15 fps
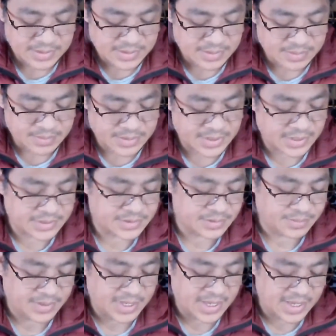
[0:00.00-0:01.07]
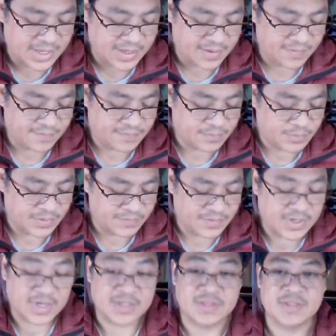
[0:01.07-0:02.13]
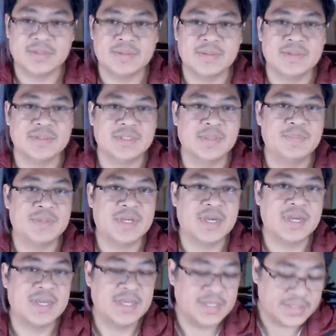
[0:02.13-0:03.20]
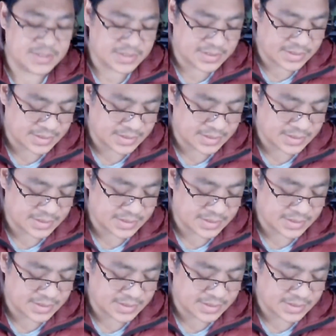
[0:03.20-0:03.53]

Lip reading: What else do we have? We've got zip ties.